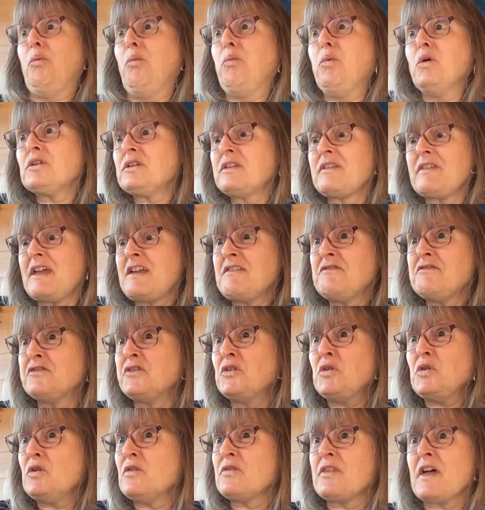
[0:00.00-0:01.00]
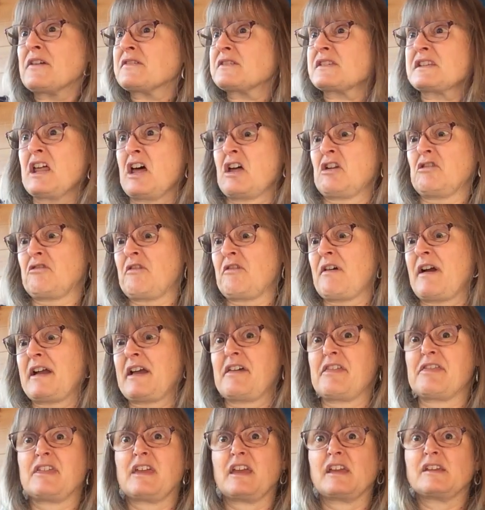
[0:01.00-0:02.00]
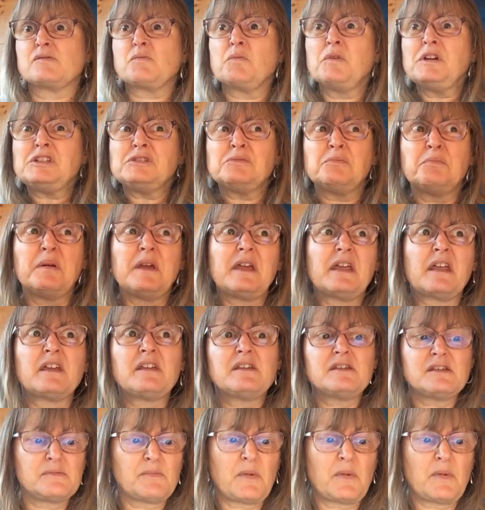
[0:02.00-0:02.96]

what are they for, those nutcracker things? Which bit are you